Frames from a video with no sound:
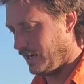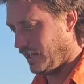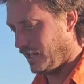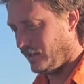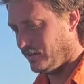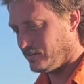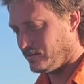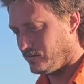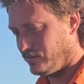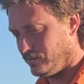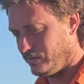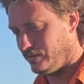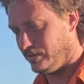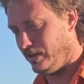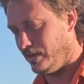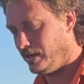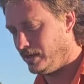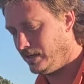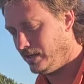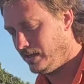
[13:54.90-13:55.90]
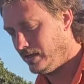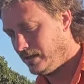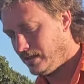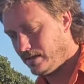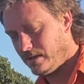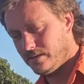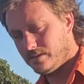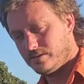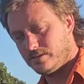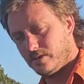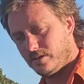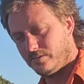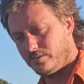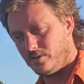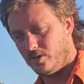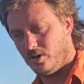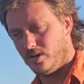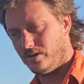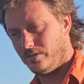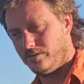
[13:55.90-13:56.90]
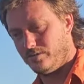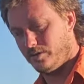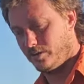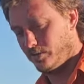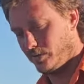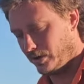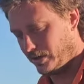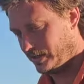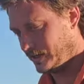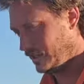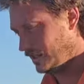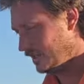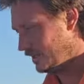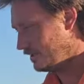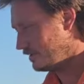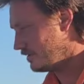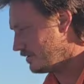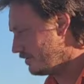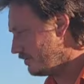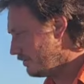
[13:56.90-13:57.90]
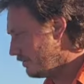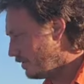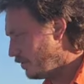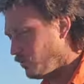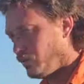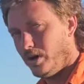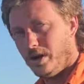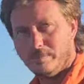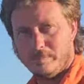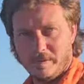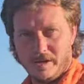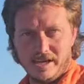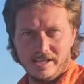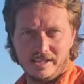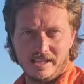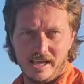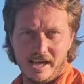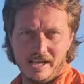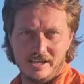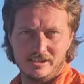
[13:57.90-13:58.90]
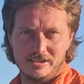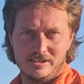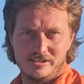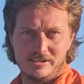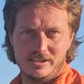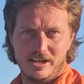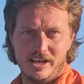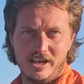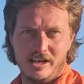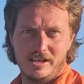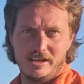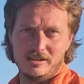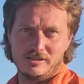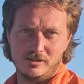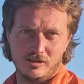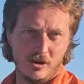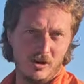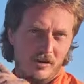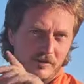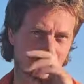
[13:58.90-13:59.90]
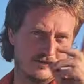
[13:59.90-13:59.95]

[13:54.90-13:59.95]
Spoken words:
out, sort of thing. So I've got a few ideas. The wideband gauge is saying it's off